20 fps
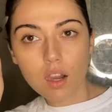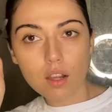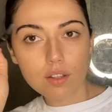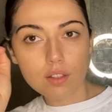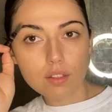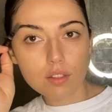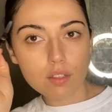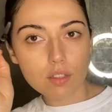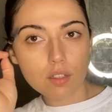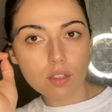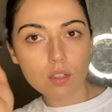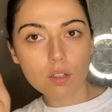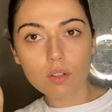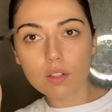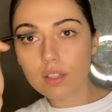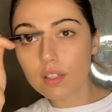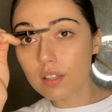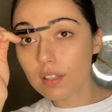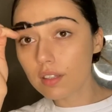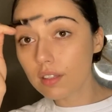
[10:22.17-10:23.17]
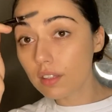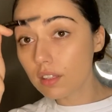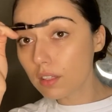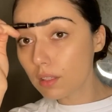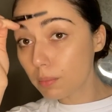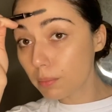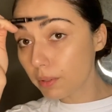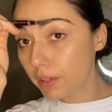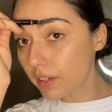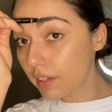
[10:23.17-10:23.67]
So this is
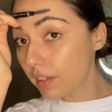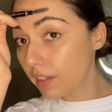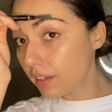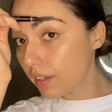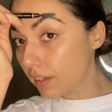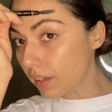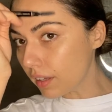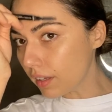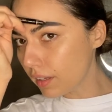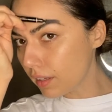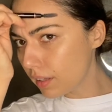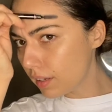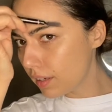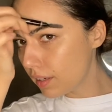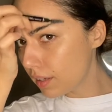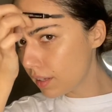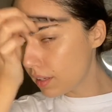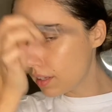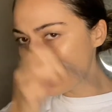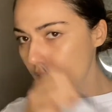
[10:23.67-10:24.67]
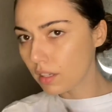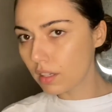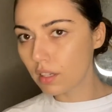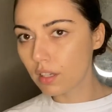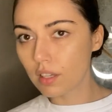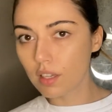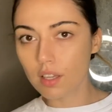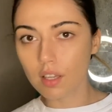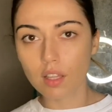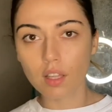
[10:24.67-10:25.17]
pretty good.
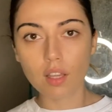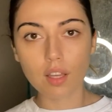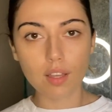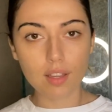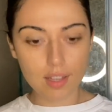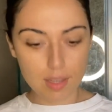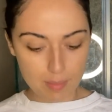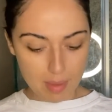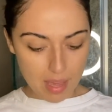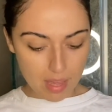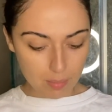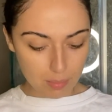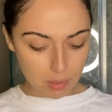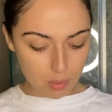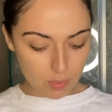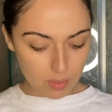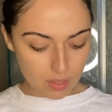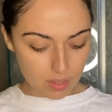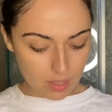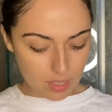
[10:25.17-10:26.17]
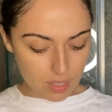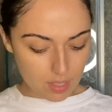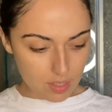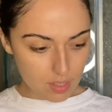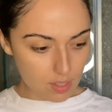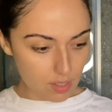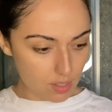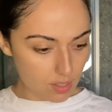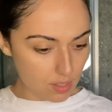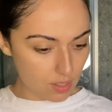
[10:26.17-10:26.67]
I'm happy with
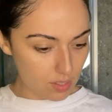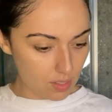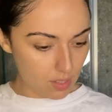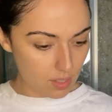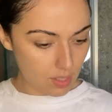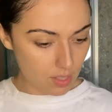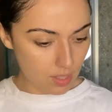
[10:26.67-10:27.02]
this.